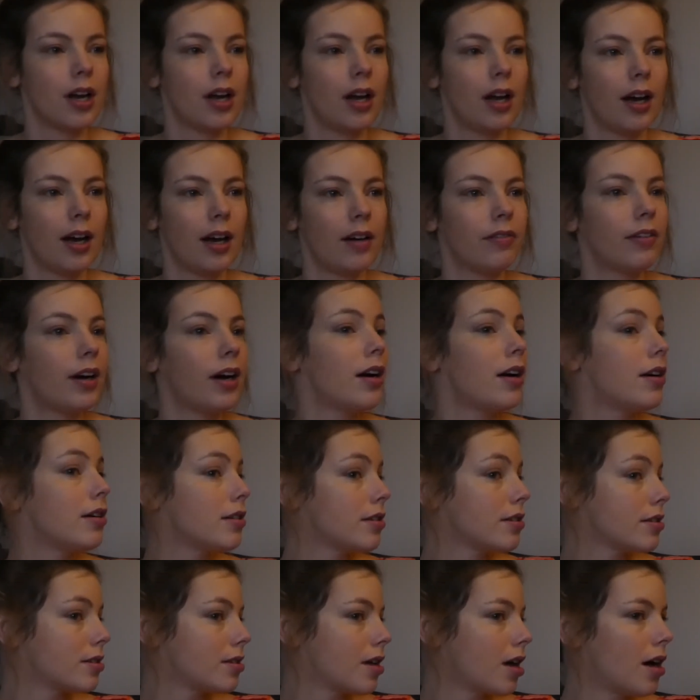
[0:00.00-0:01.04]
I find
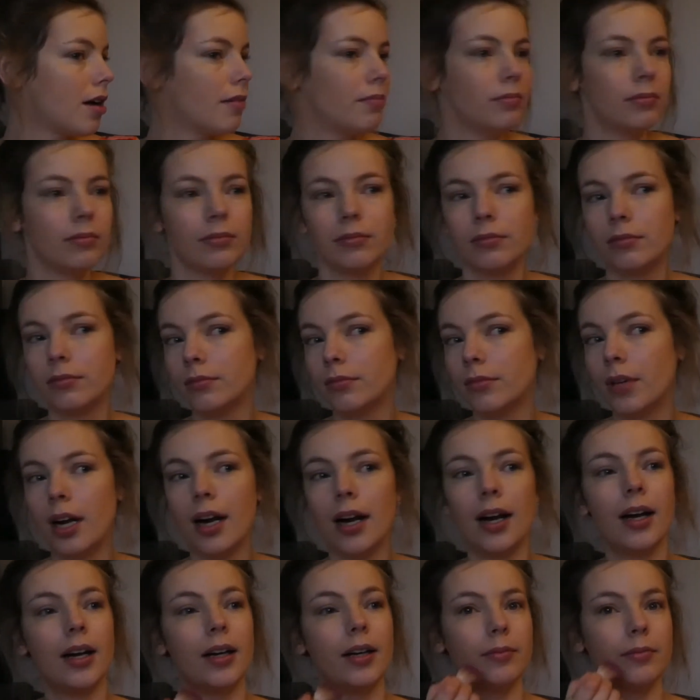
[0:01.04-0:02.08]
some.
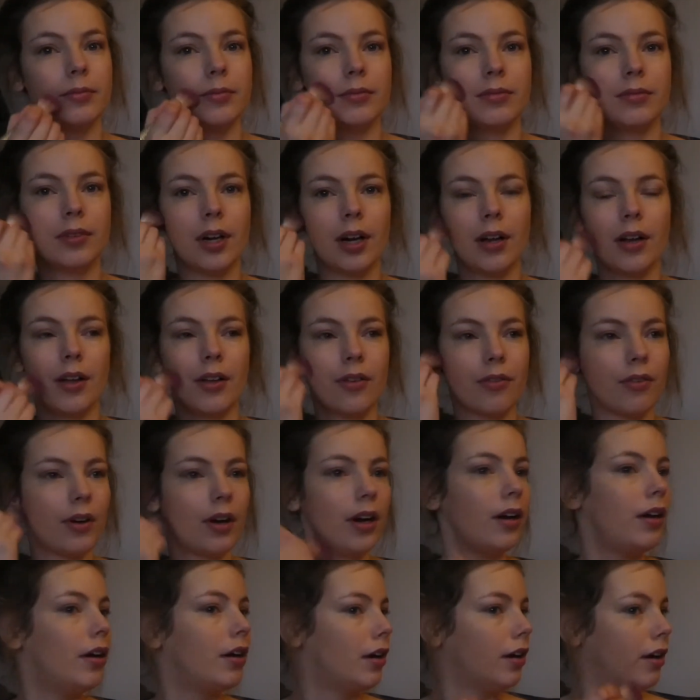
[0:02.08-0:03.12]
Oh, that's fine.
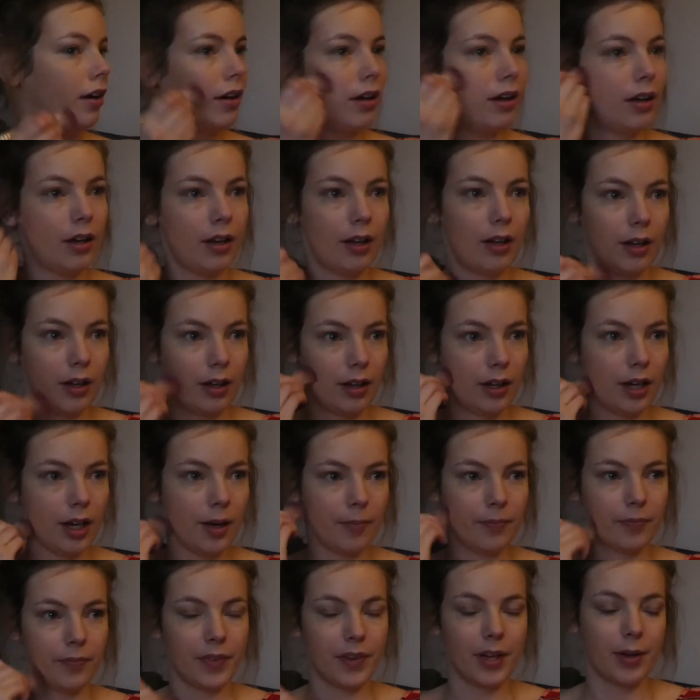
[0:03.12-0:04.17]
Yep,
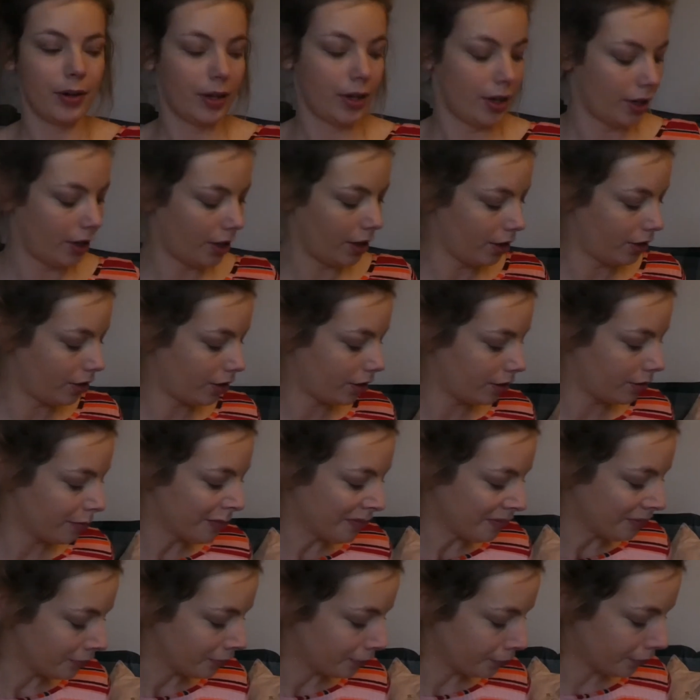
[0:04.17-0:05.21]
that's going good.
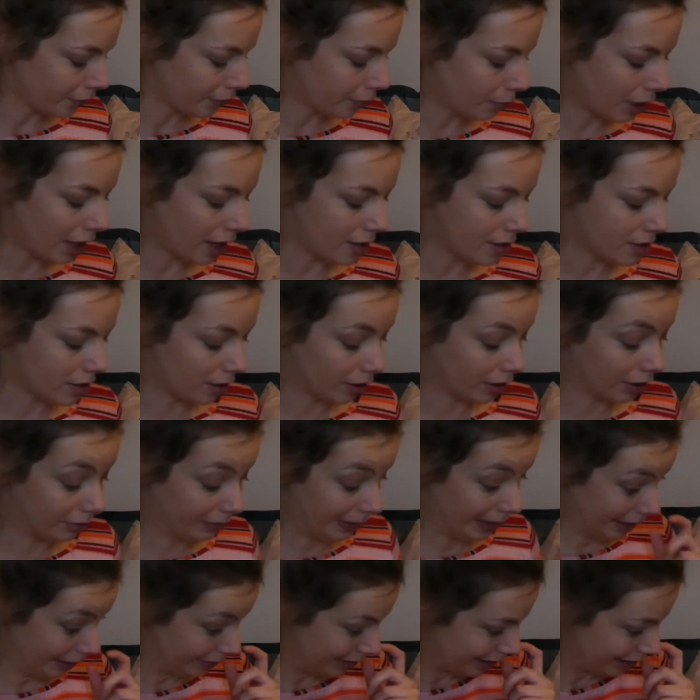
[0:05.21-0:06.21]
My eyes are looking really, really